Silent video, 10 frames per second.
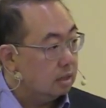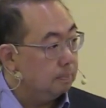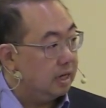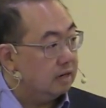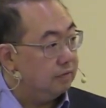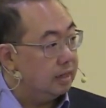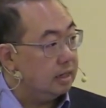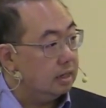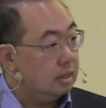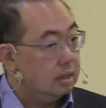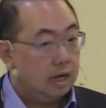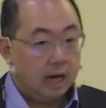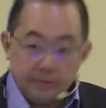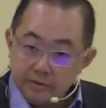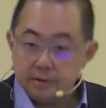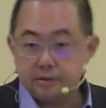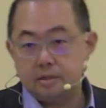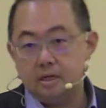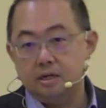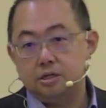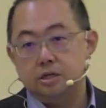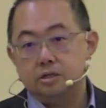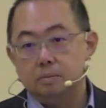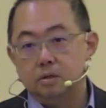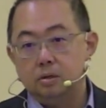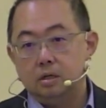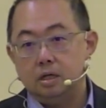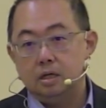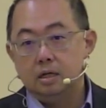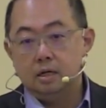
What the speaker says: benefiting others in a church community.